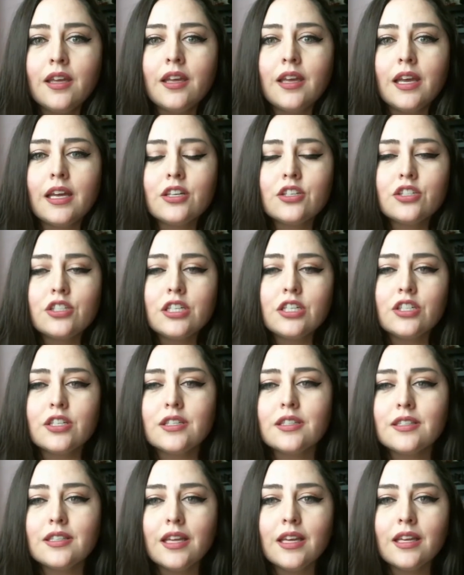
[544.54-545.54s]
And she
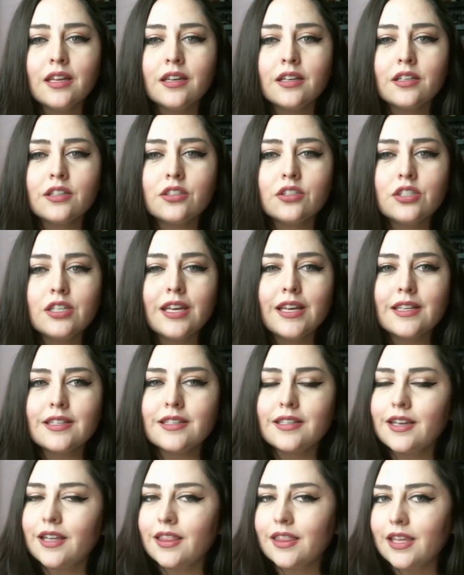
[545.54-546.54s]
just said she has
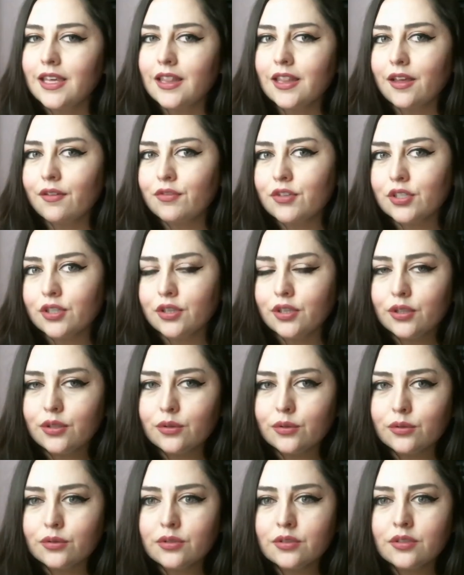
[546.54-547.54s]
nothing left to
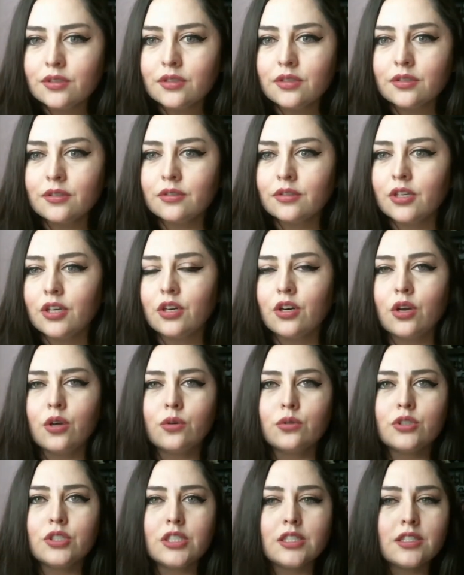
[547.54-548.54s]
lose. You know,
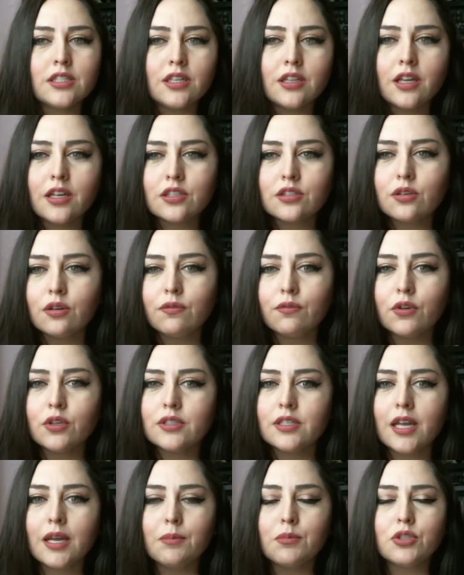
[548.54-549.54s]
she still has her
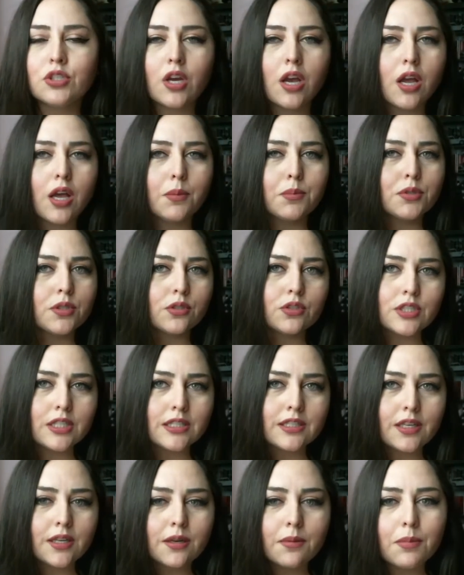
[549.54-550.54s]
full-time job, so
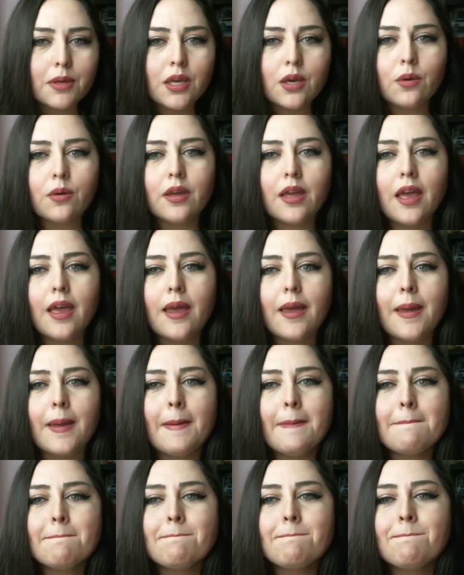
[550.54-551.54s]
she's gonna be okay.
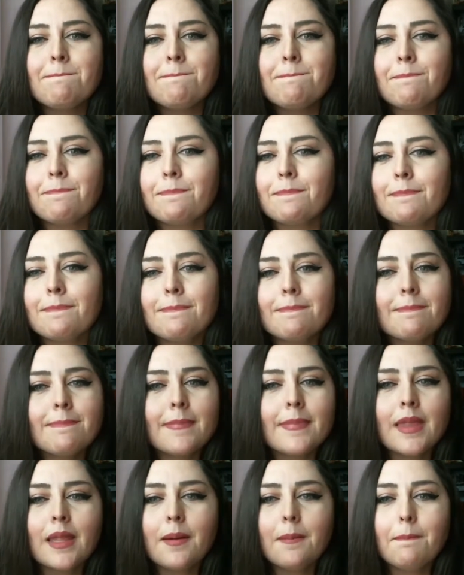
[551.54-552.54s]

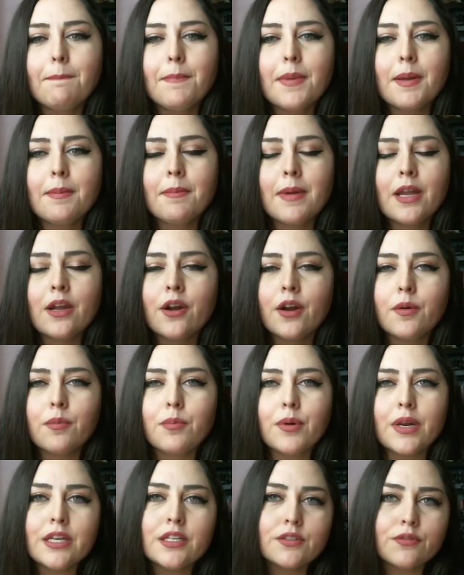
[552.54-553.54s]
But my heart
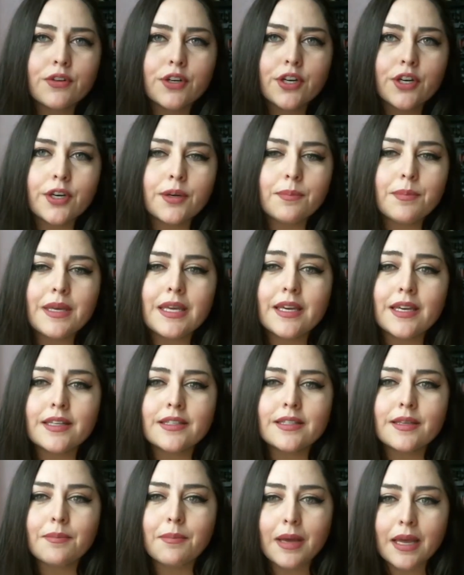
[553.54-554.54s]
breaks for her
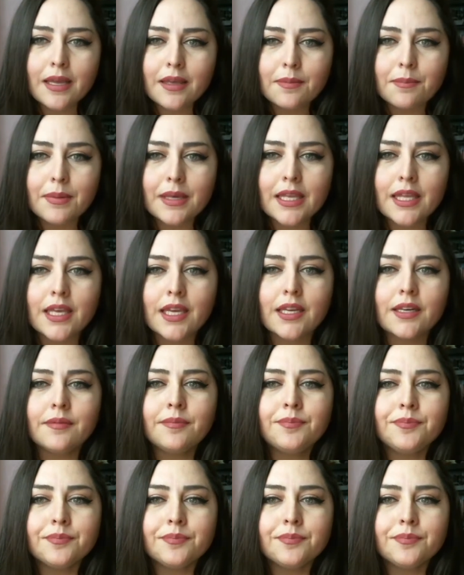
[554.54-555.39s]
because, in my opinion,